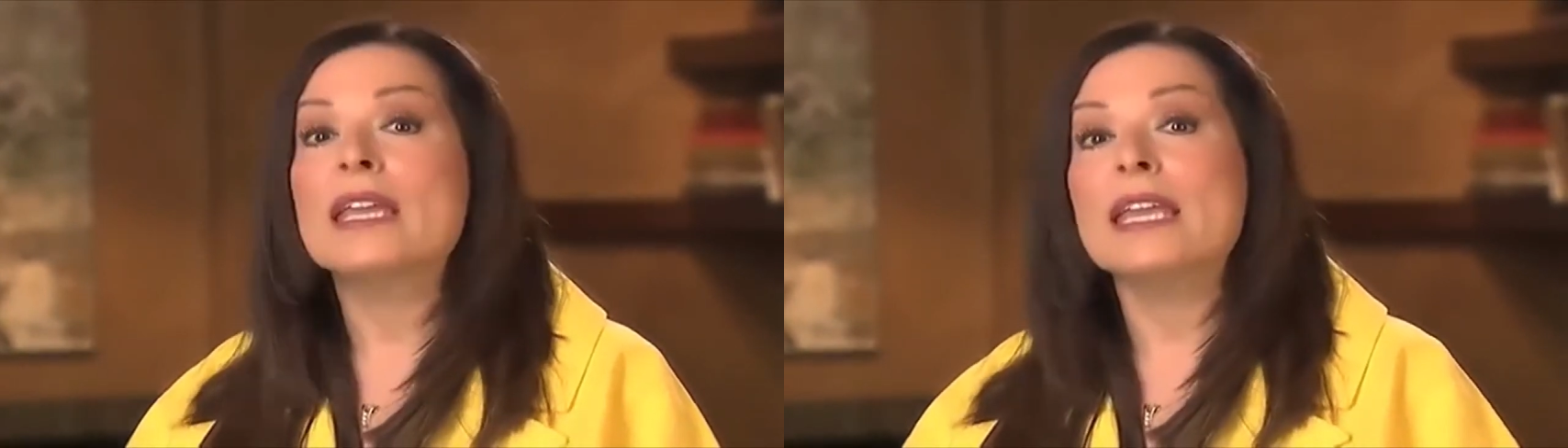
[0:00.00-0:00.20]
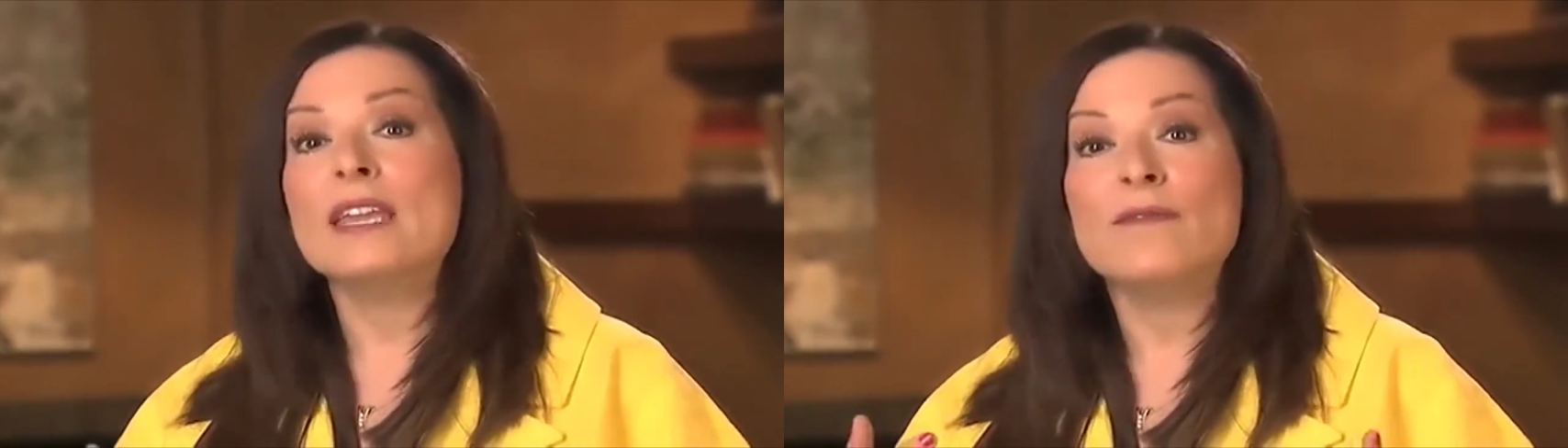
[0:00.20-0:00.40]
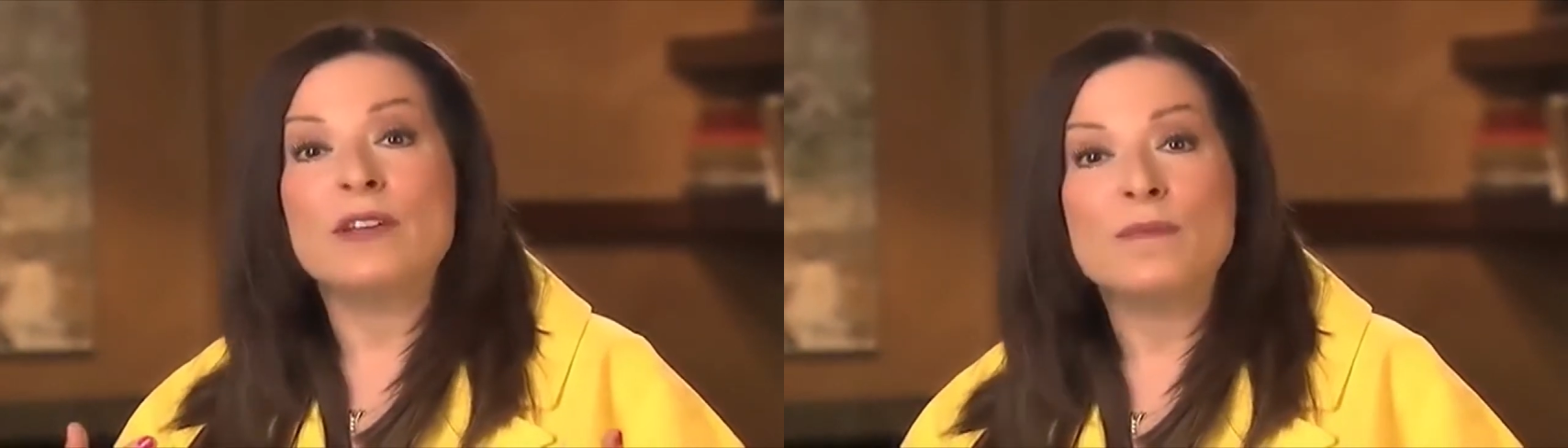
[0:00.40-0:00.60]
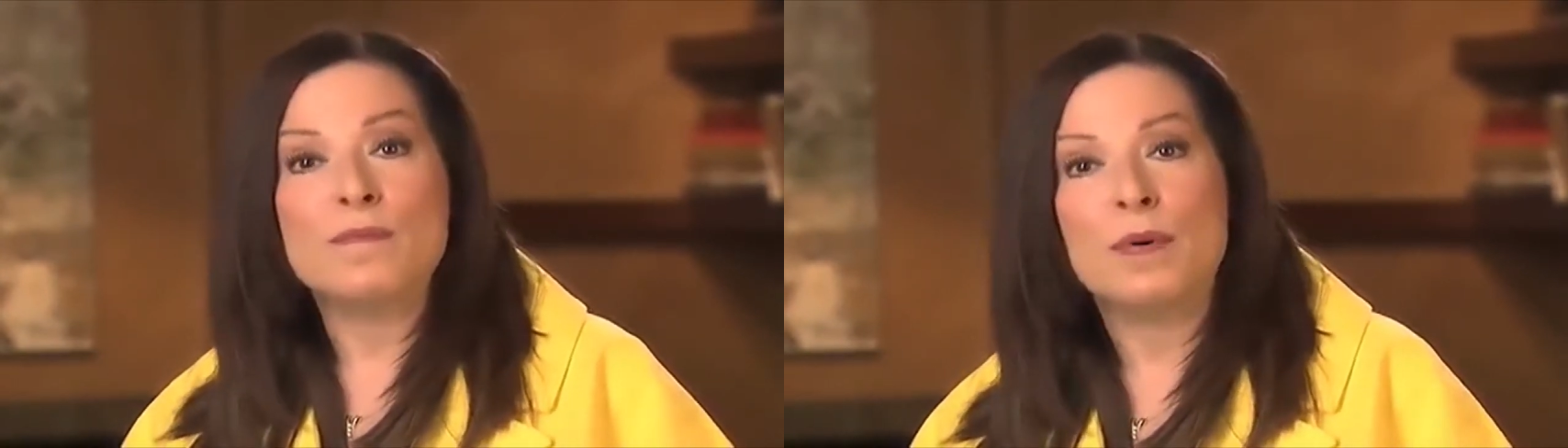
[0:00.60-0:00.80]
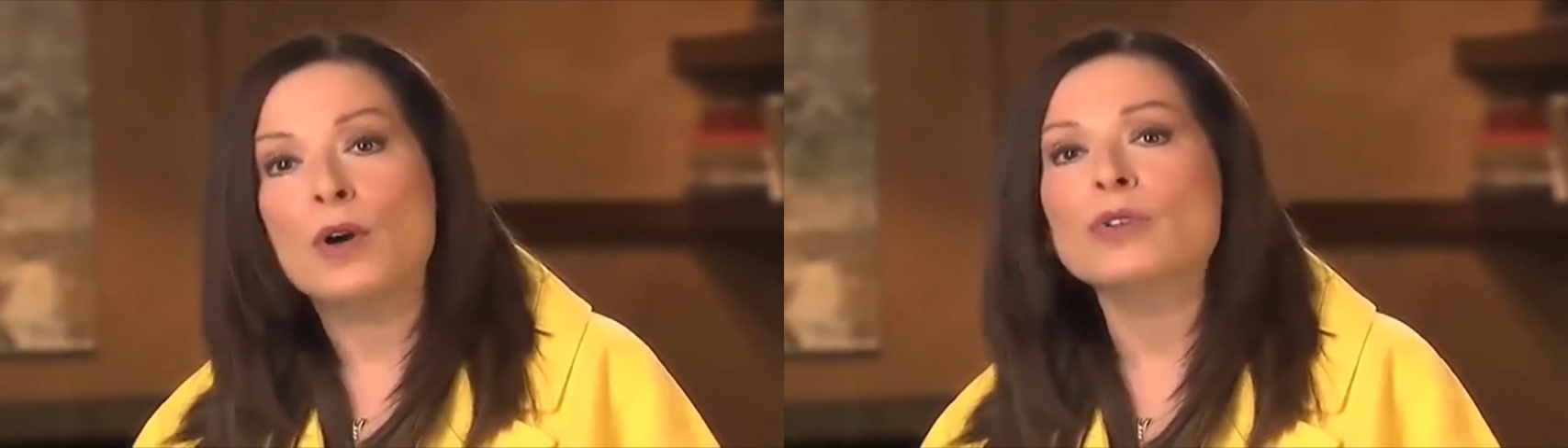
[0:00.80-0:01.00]
Even
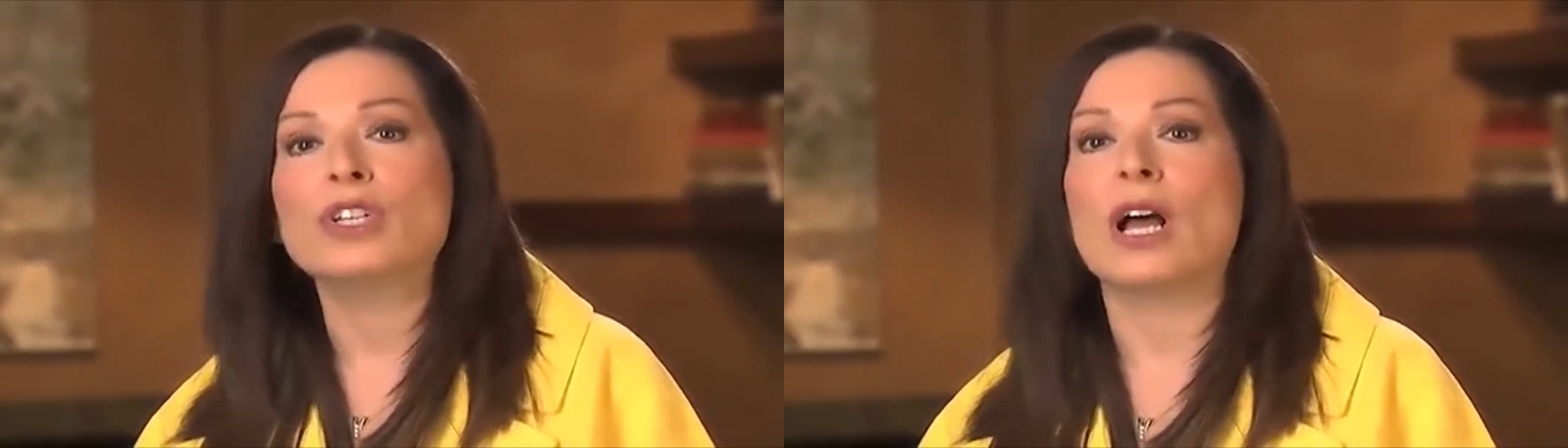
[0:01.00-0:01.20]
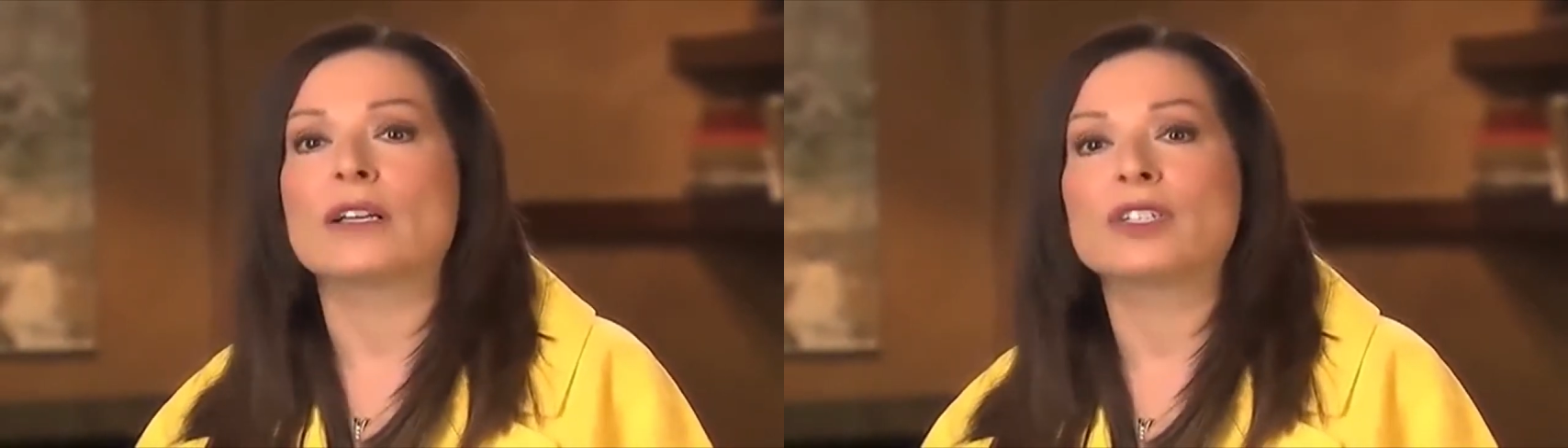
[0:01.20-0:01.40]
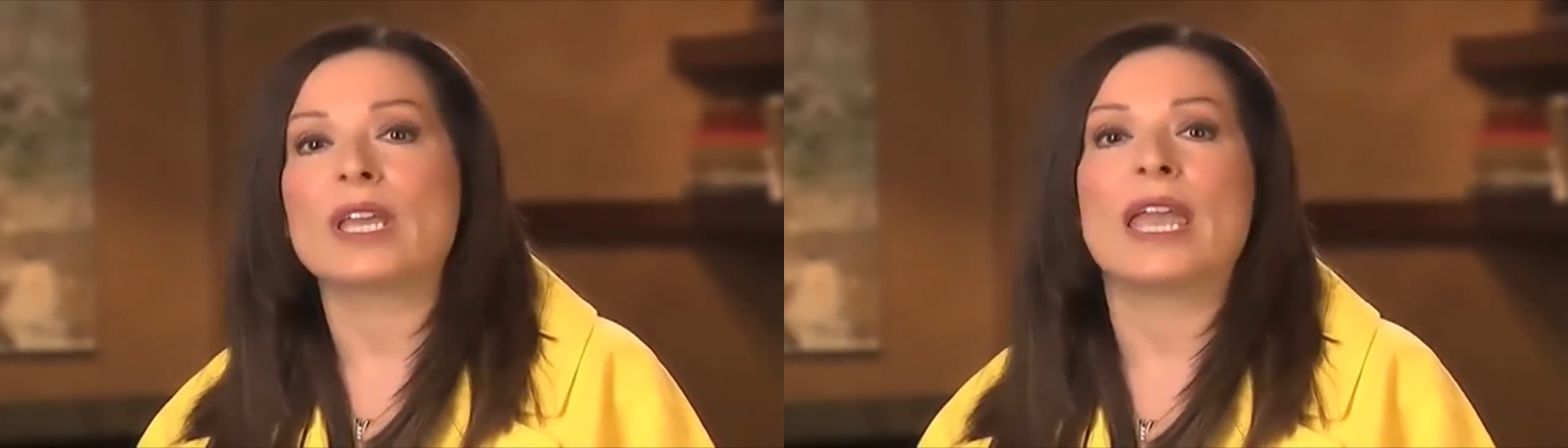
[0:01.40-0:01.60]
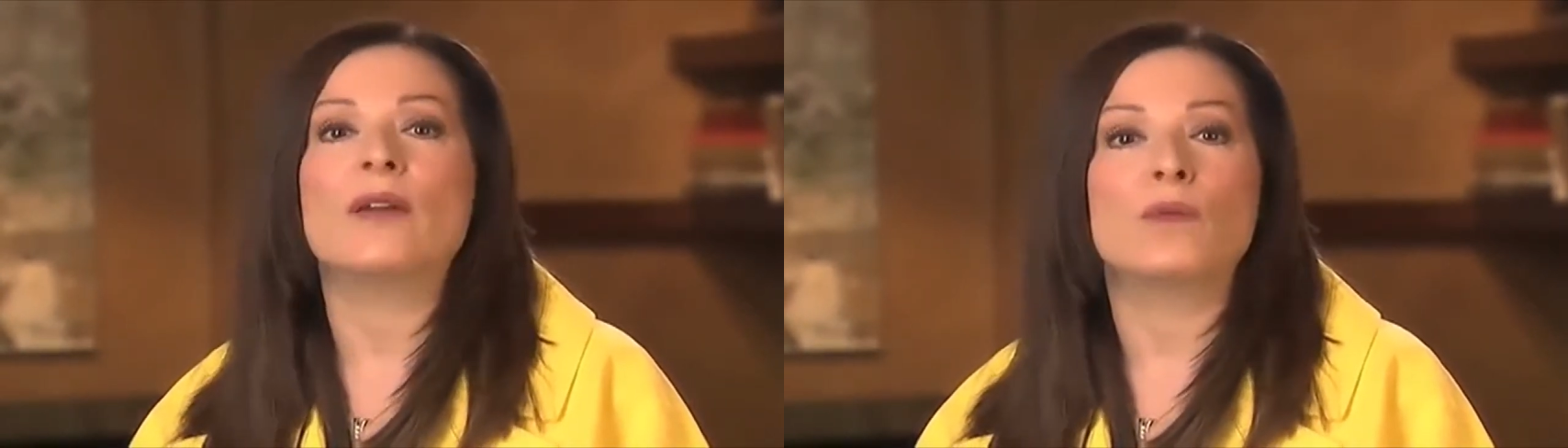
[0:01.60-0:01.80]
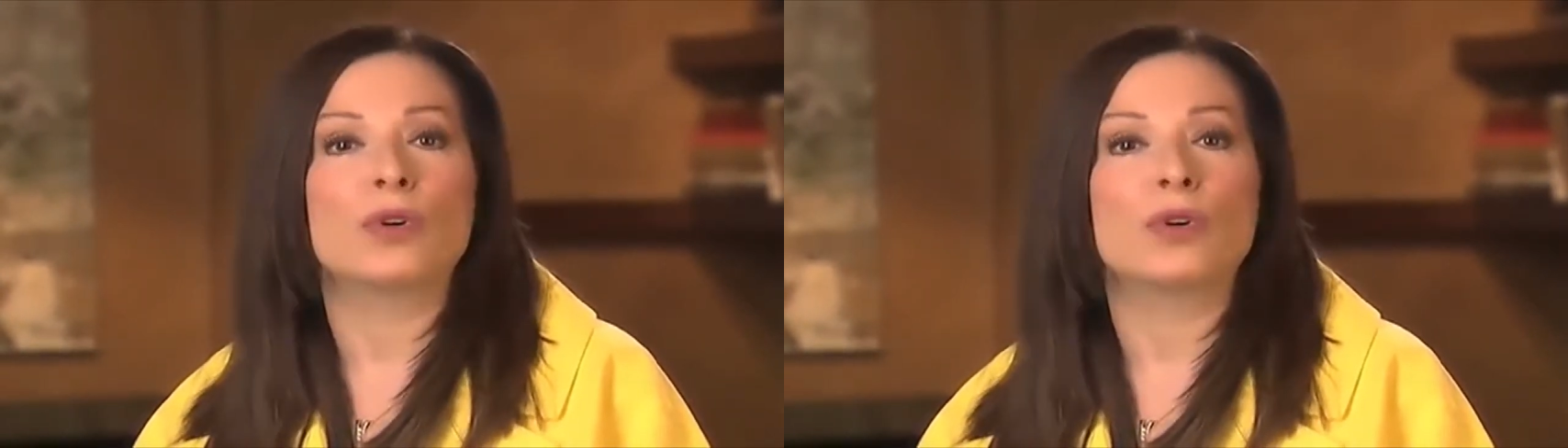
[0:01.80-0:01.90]
Botox can't